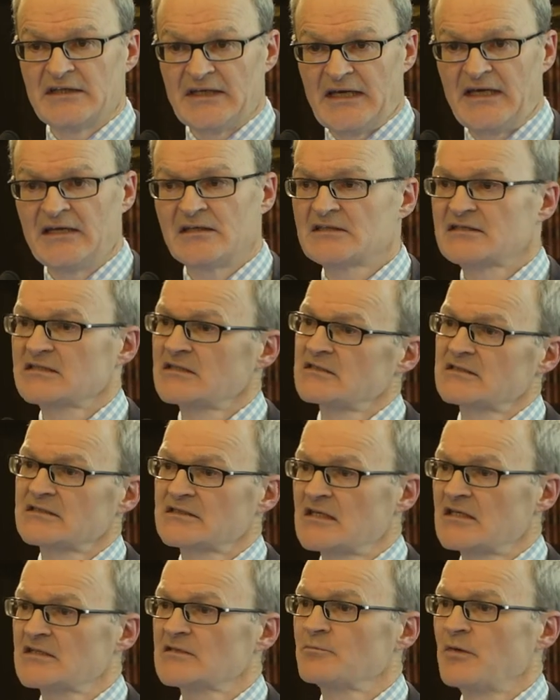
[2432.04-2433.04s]
the innocent
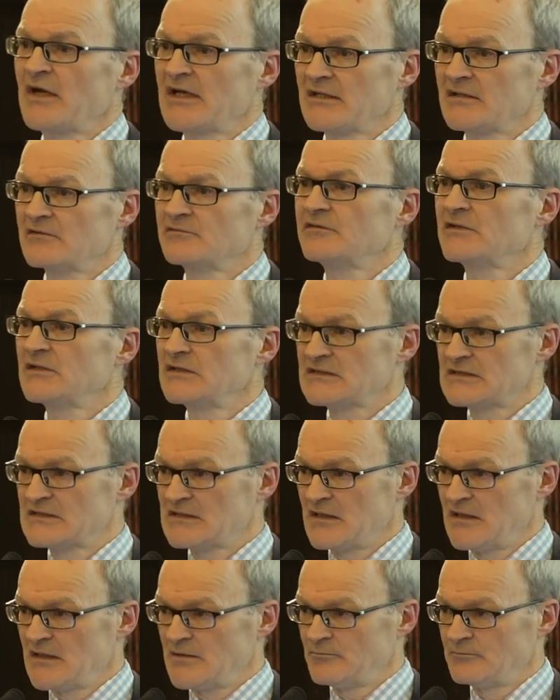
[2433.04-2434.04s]
suspect the first
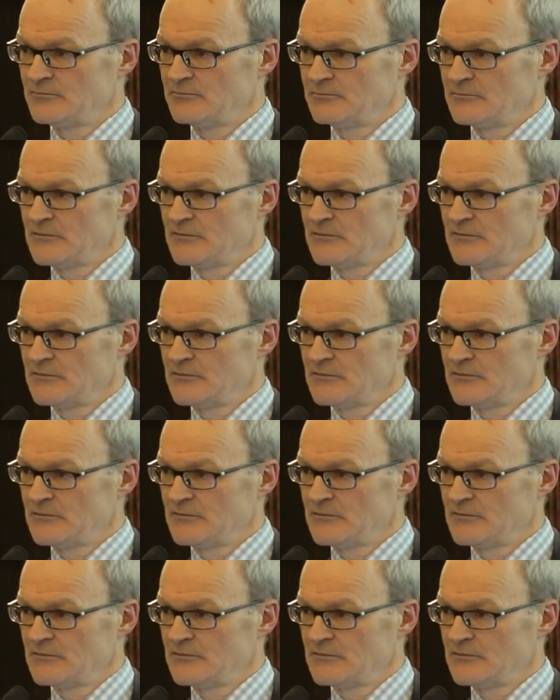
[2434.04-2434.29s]
time.